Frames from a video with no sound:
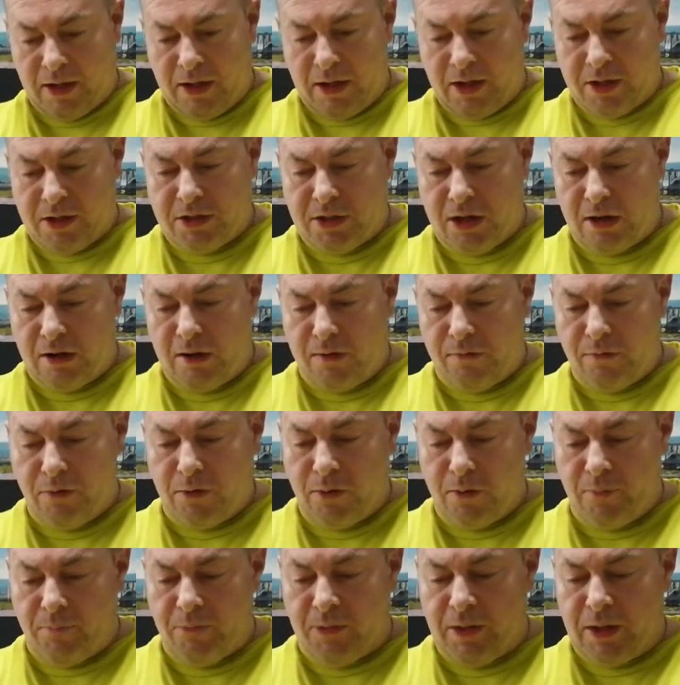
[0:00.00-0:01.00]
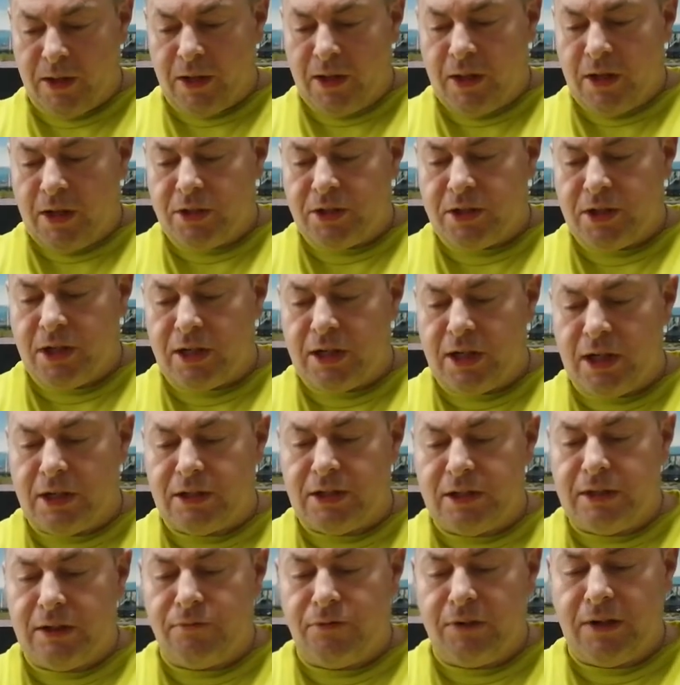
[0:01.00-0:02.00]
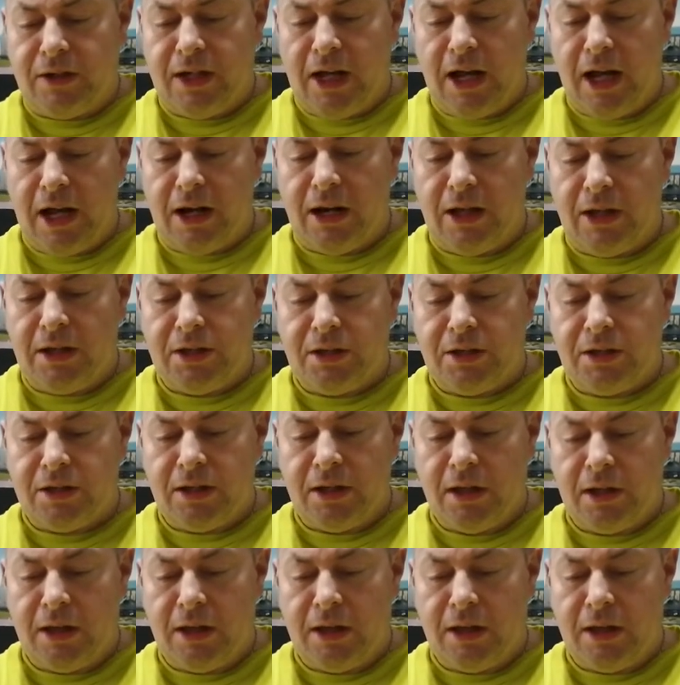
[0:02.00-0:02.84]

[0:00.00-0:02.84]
It's totally full. So you get different colours,